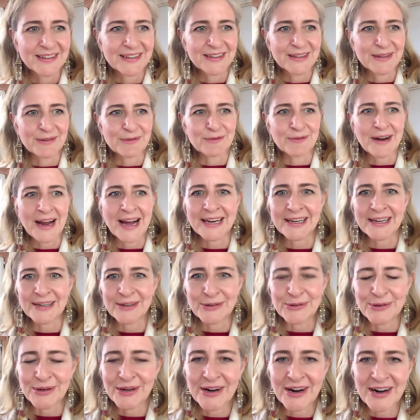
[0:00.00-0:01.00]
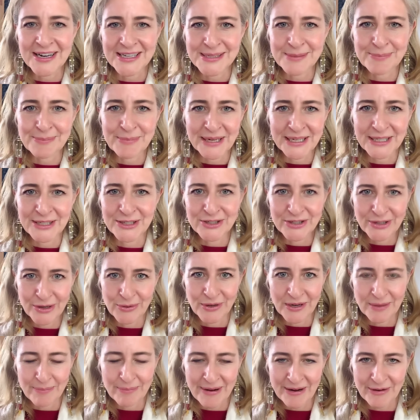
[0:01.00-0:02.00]
radical cosmic
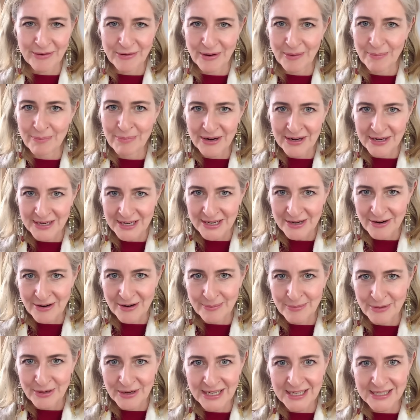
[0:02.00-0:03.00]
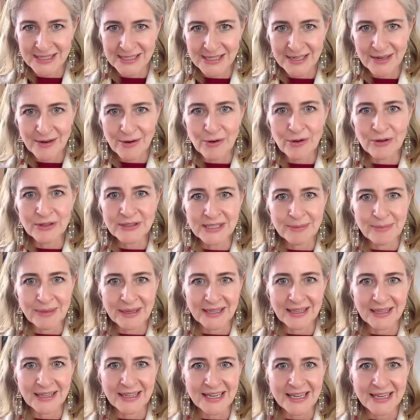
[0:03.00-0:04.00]
joke about our body armoring, is it
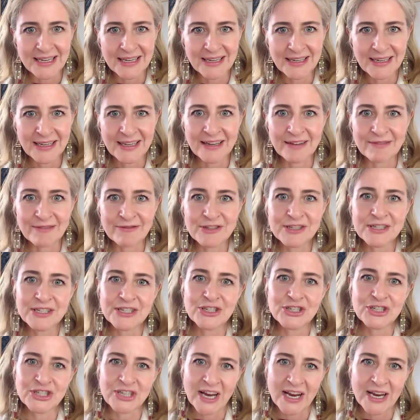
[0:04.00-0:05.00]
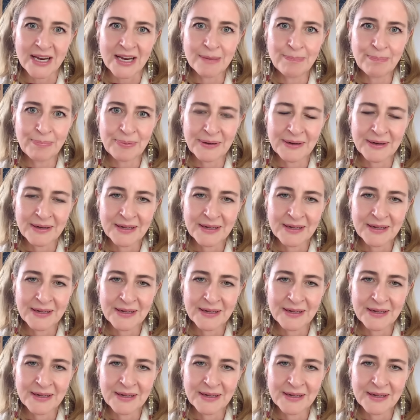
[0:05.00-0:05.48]
ultimately gives shape